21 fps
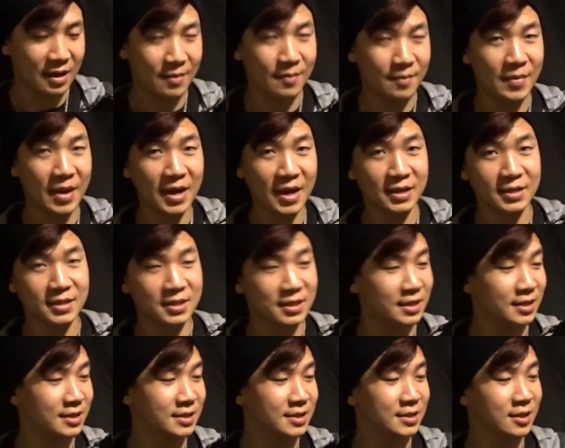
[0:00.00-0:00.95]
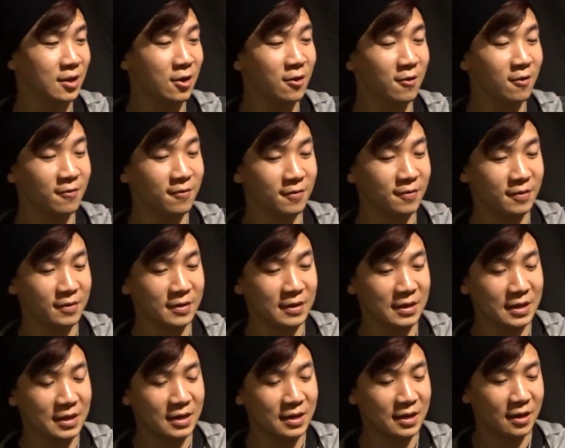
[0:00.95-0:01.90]
Magazine itself, the
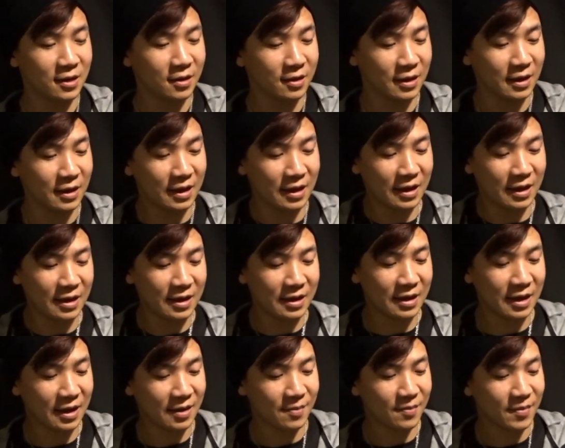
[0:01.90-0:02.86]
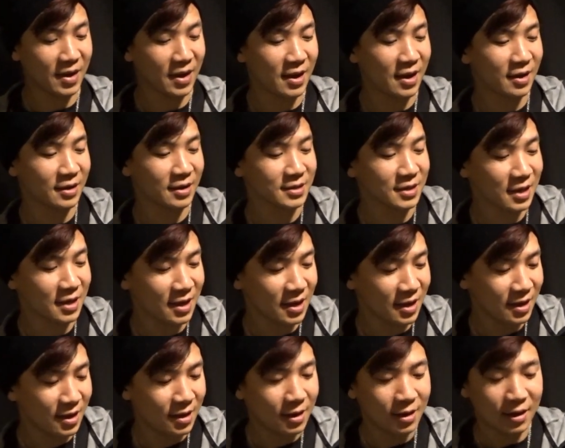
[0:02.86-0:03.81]
ENL AK mags,
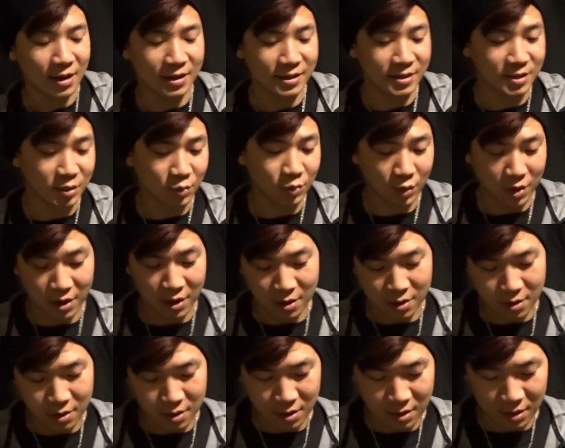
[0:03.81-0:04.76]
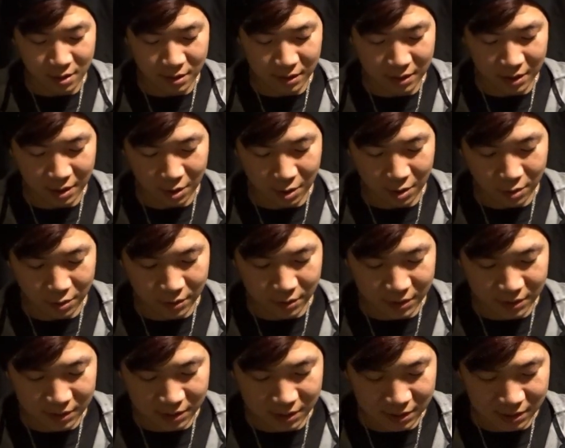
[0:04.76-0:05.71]
I swear they
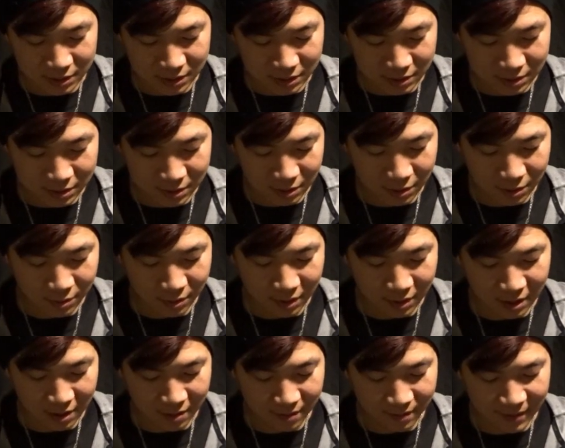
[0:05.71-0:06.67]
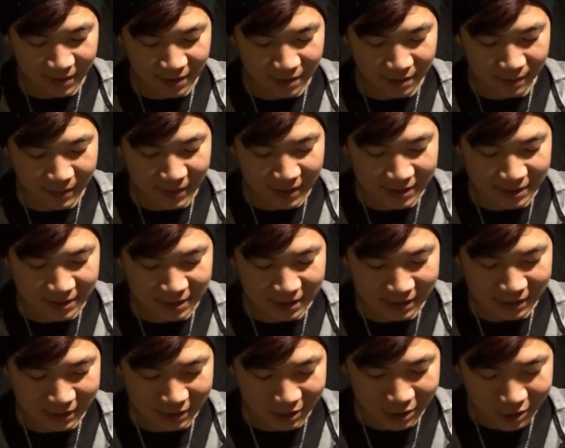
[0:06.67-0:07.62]
always just don't come in the best
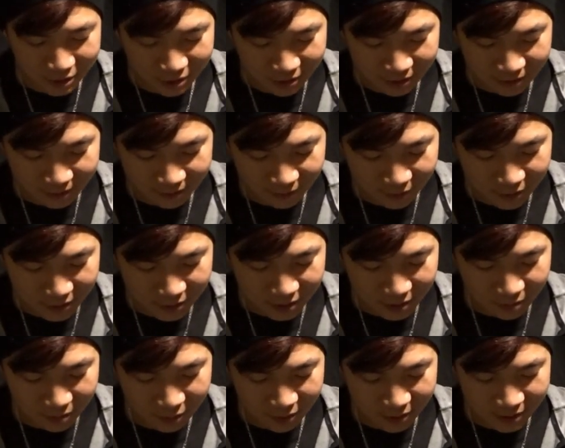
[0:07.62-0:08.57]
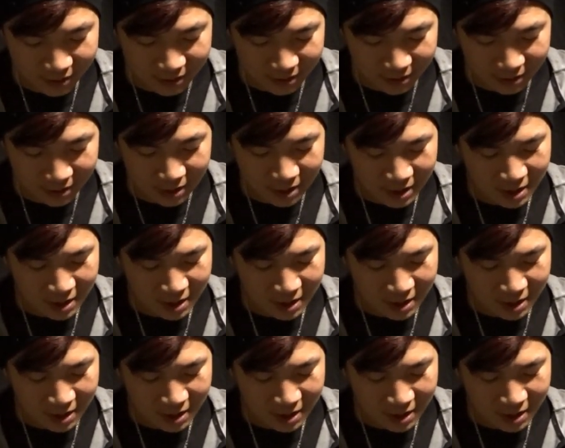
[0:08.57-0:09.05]
condition for some reason.